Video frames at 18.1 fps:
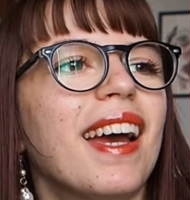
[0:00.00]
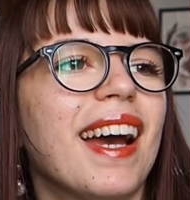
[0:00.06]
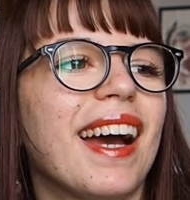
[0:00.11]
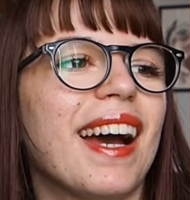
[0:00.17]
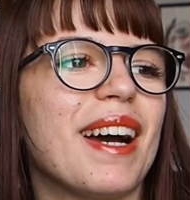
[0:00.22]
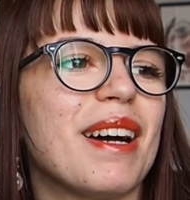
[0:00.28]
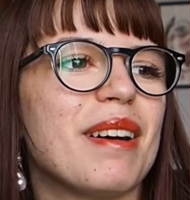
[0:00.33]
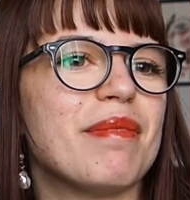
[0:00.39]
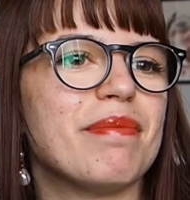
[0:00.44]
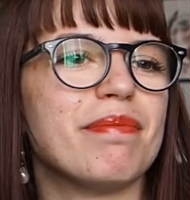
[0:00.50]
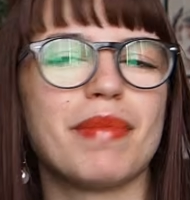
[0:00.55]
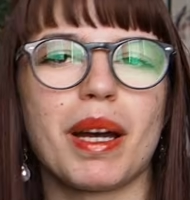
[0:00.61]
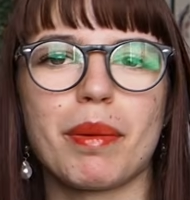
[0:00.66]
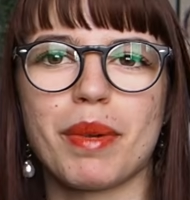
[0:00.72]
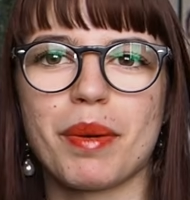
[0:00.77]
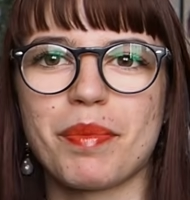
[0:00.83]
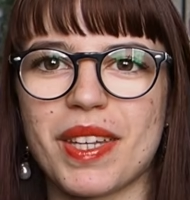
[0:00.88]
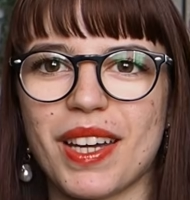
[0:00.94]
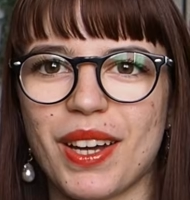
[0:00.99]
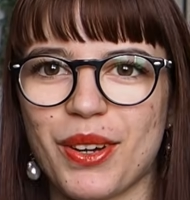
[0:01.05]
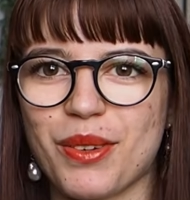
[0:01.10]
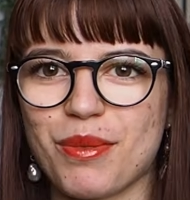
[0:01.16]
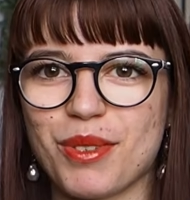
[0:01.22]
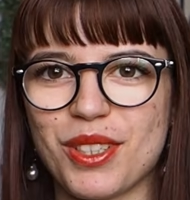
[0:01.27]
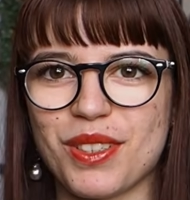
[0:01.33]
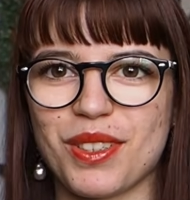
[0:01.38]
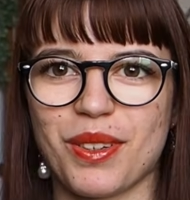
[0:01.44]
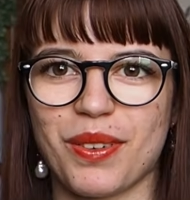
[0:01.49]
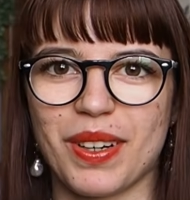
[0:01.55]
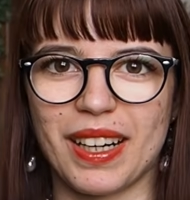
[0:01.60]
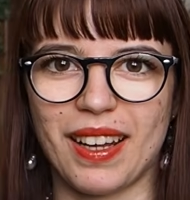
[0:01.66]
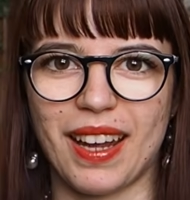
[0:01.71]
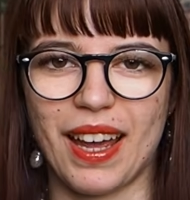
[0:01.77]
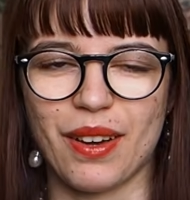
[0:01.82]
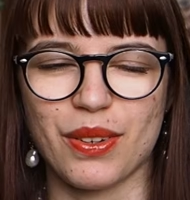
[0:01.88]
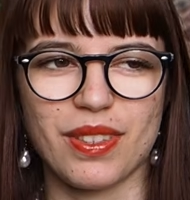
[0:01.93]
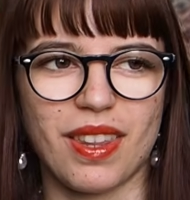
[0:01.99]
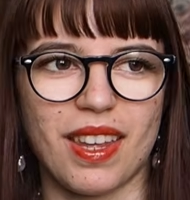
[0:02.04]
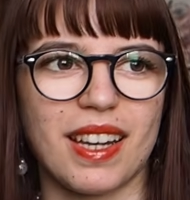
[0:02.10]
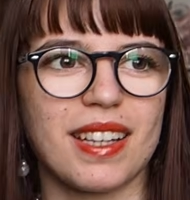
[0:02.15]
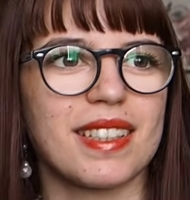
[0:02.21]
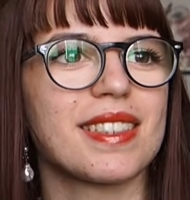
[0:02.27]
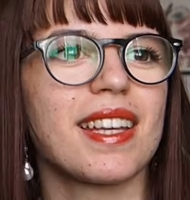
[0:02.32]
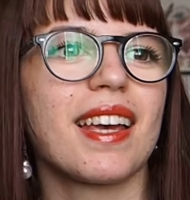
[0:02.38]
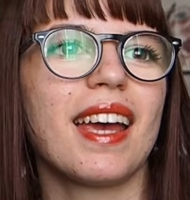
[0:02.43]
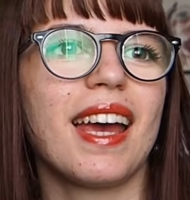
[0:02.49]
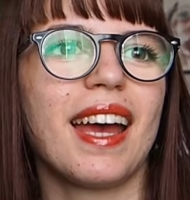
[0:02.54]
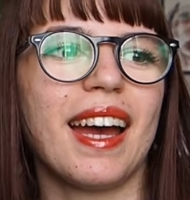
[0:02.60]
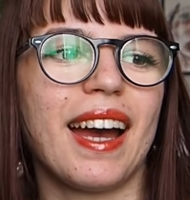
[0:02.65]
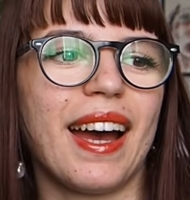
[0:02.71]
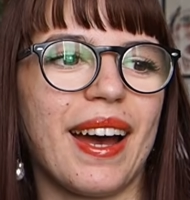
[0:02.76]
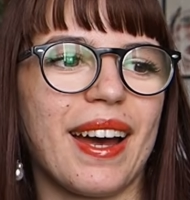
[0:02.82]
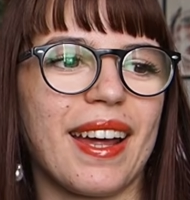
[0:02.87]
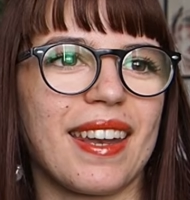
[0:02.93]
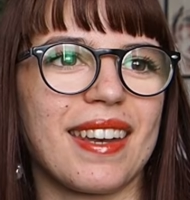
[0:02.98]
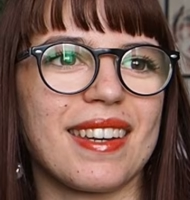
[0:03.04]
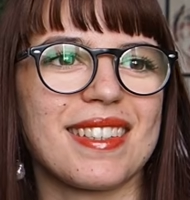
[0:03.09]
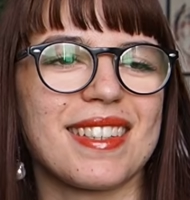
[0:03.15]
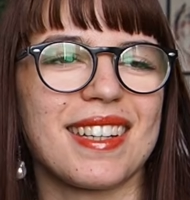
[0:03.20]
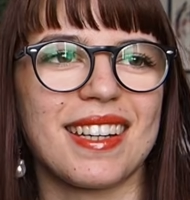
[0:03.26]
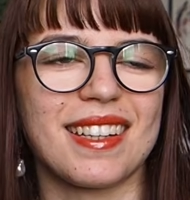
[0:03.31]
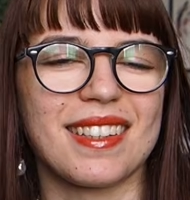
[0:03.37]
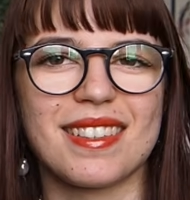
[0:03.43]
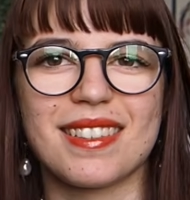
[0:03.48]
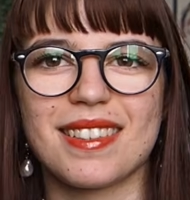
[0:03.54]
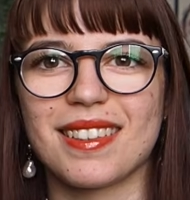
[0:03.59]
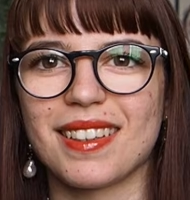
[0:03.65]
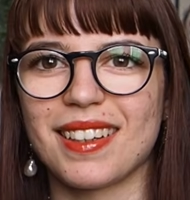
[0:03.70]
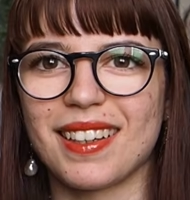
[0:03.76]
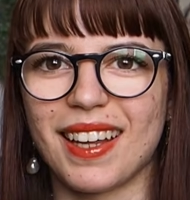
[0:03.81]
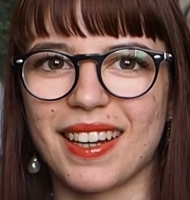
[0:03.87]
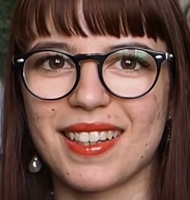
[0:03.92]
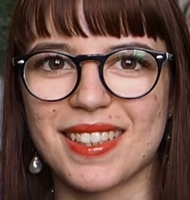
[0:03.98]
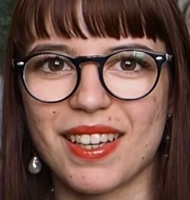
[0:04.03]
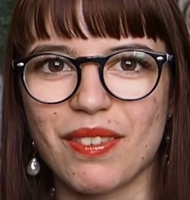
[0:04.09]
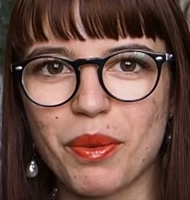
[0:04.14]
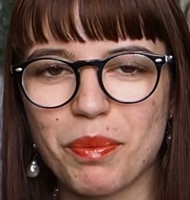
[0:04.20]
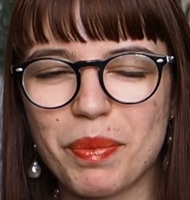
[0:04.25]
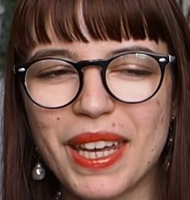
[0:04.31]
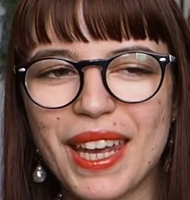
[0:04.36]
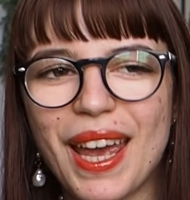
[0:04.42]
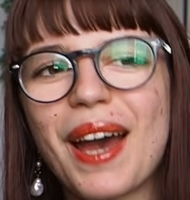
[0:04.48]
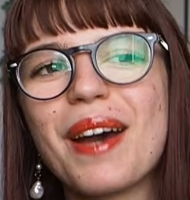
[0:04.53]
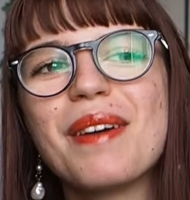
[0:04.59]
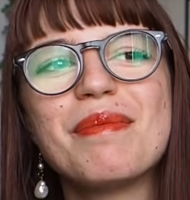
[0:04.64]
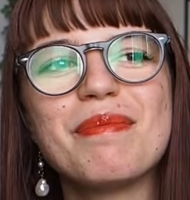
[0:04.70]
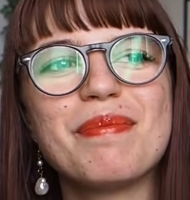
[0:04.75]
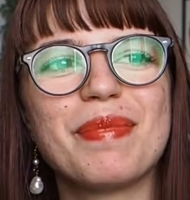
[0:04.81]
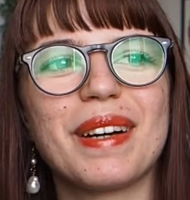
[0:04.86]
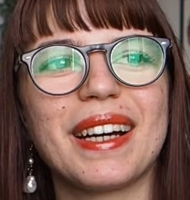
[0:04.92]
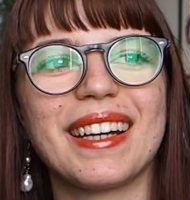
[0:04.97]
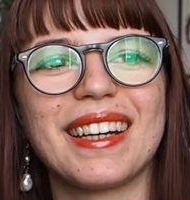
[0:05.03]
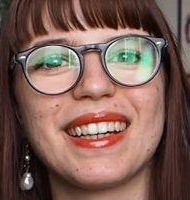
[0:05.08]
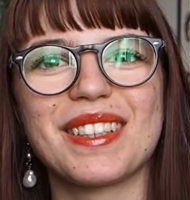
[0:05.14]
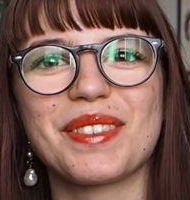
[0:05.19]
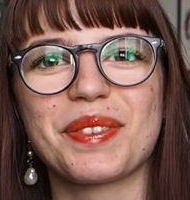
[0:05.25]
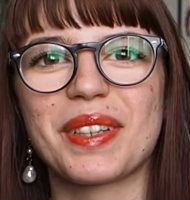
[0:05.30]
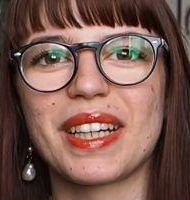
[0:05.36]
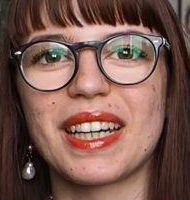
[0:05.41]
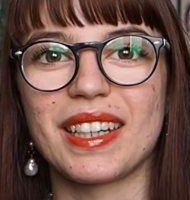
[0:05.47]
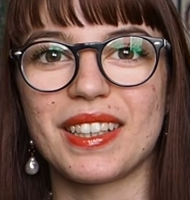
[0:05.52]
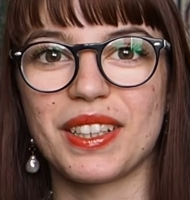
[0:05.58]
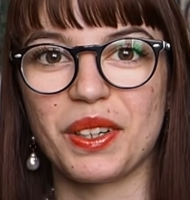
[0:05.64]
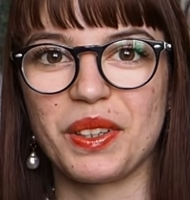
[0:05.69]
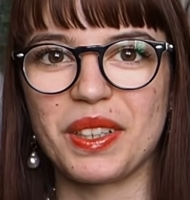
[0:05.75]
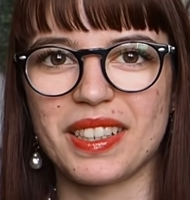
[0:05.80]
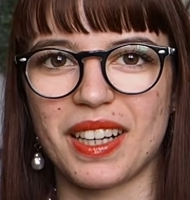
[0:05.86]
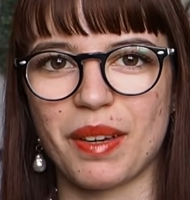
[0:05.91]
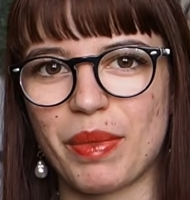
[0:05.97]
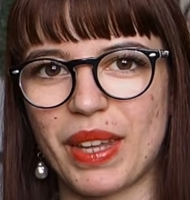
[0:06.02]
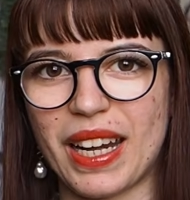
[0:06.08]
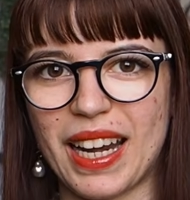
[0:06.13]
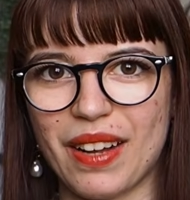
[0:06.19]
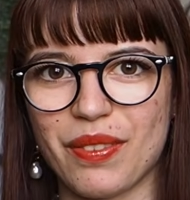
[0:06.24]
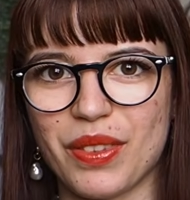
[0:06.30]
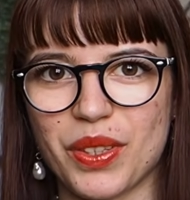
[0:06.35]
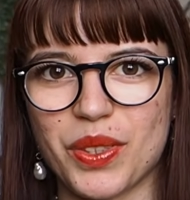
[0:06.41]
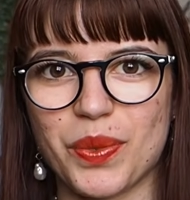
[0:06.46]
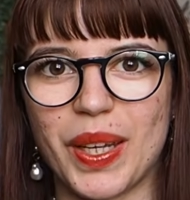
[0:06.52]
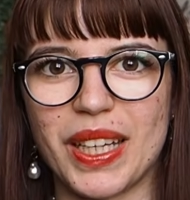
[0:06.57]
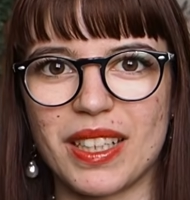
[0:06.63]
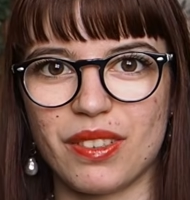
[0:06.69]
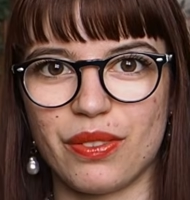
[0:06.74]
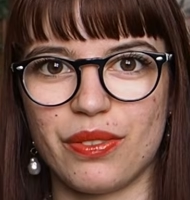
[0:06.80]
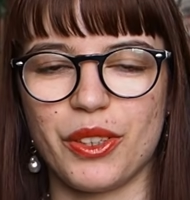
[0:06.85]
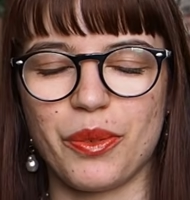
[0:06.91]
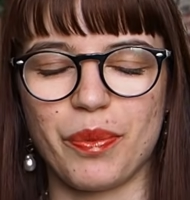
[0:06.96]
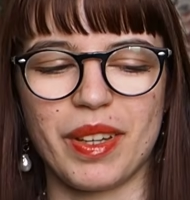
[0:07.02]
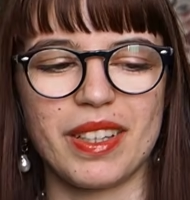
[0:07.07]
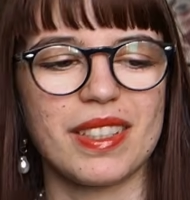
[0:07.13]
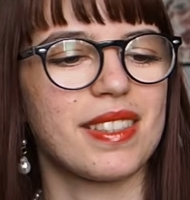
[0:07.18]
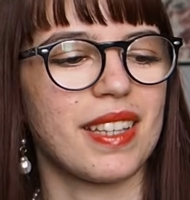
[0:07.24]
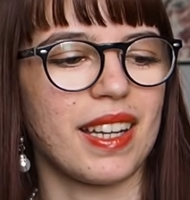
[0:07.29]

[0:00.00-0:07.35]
My mum's at home, she's doing like house things and it's like 7 p.m, but it's really the only time that I have this week to film this.